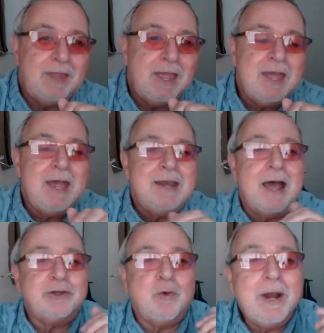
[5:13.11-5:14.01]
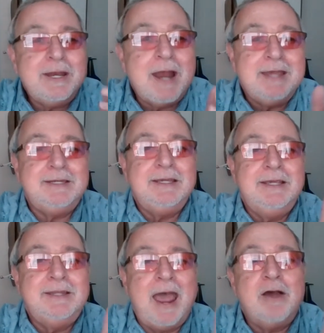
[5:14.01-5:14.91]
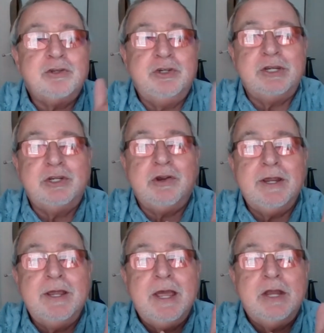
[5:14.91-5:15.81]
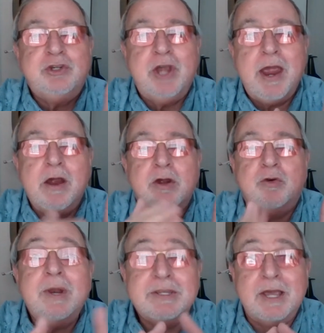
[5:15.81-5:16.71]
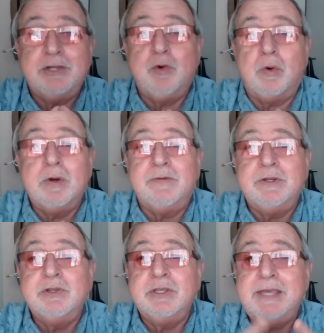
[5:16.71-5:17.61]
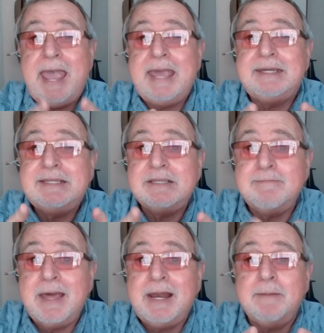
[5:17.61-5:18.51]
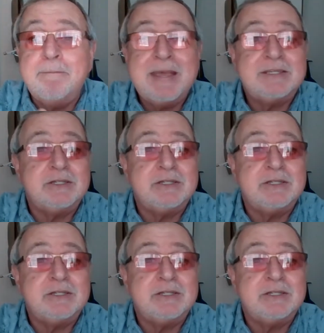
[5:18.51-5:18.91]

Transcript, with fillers: Now, 2019, the House Judiciary Chair criticized Jordan for using anti-Semitic messaging